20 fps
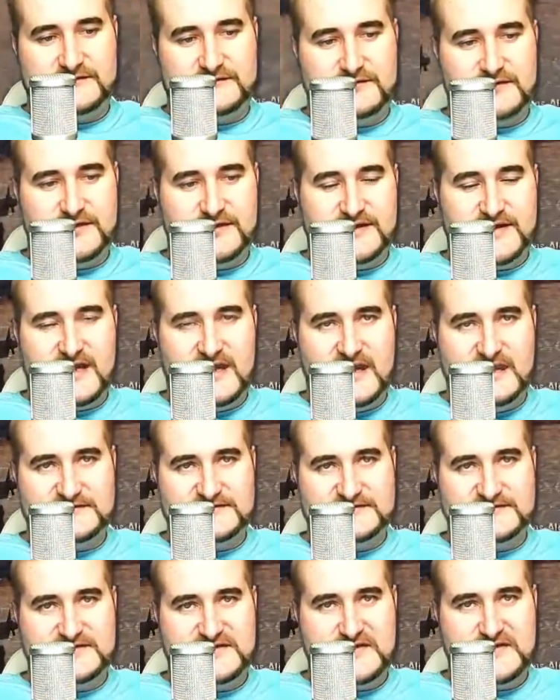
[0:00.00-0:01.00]
really hard
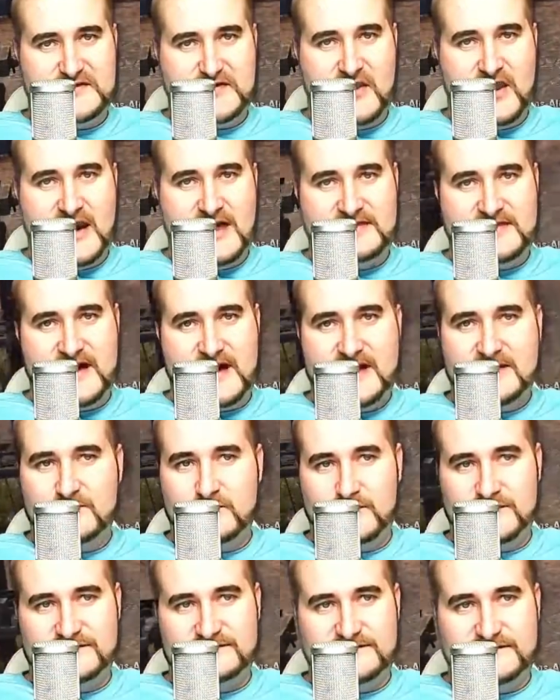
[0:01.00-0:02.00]
to deny that
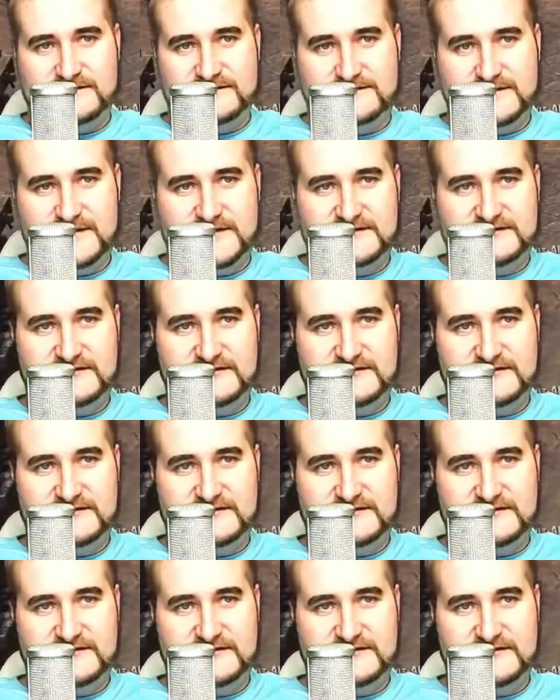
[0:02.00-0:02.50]
with the figures